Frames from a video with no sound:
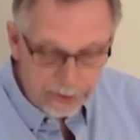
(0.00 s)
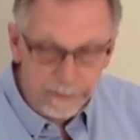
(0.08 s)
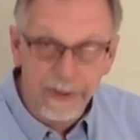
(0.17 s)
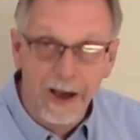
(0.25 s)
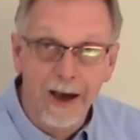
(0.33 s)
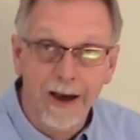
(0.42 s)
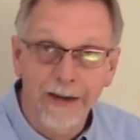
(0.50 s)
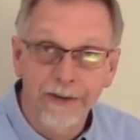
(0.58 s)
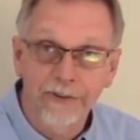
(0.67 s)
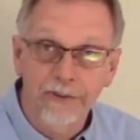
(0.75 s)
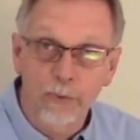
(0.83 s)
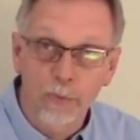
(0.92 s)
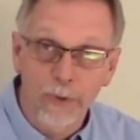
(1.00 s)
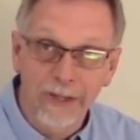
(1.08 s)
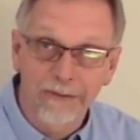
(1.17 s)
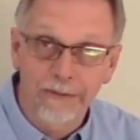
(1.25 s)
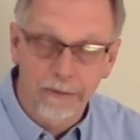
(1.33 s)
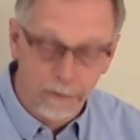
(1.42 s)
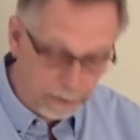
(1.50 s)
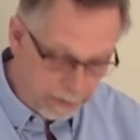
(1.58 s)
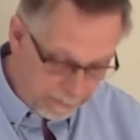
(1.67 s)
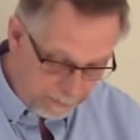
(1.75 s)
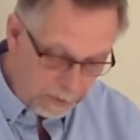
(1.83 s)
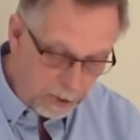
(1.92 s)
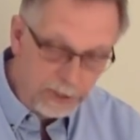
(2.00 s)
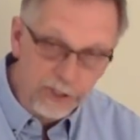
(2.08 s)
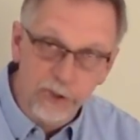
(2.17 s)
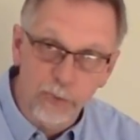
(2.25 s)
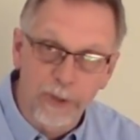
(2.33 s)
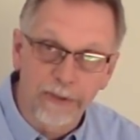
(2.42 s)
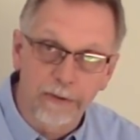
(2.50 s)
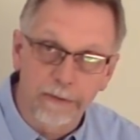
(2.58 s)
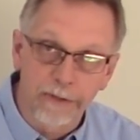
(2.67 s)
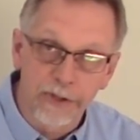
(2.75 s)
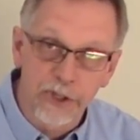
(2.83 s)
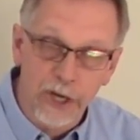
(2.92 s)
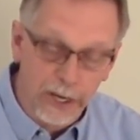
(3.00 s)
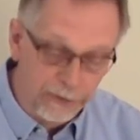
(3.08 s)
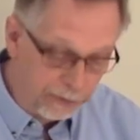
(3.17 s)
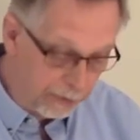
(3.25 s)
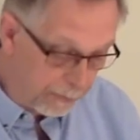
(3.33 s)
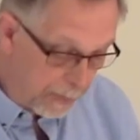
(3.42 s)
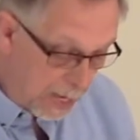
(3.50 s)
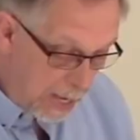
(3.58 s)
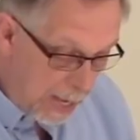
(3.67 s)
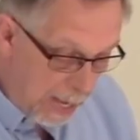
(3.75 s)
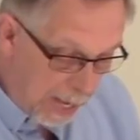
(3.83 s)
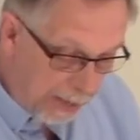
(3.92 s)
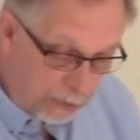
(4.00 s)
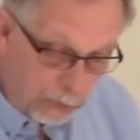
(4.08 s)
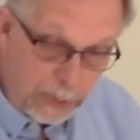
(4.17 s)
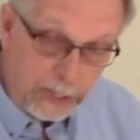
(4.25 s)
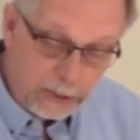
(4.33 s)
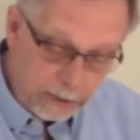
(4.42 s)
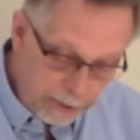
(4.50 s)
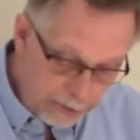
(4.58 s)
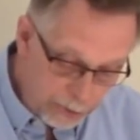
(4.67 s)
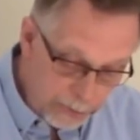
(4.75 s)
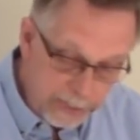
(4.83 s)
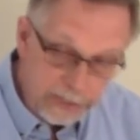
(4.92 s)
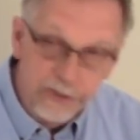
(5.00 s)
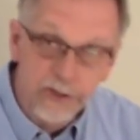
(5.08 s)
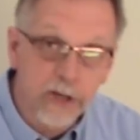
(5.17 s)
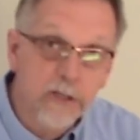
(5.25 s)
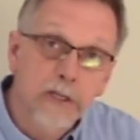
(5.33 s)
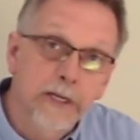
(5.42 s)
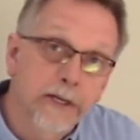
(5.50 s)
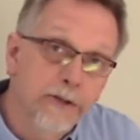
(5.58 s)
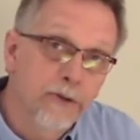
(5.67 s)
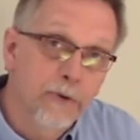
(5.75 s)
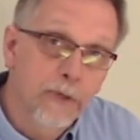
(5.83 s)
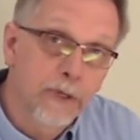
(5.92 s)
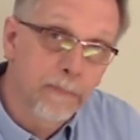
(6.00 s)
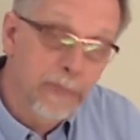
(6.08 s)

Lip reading: of the highest width, or the largest width of the chest. And the way you're going to do it is just like you do it in